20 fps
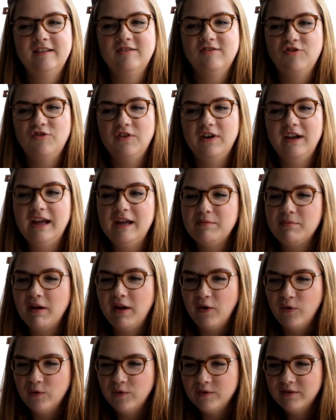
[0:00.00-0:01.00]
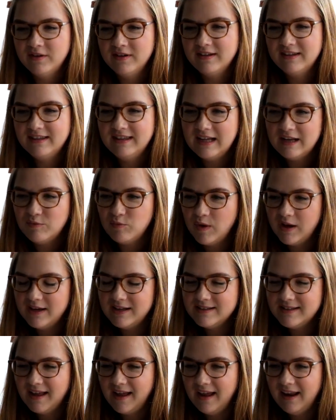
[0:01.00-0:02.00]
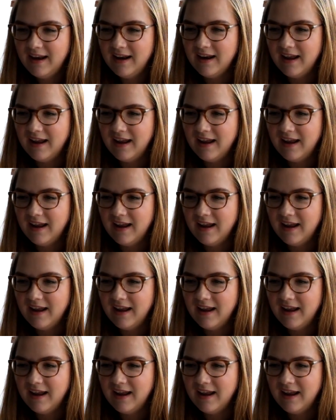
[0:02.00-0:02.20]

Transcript: create my own knitwear design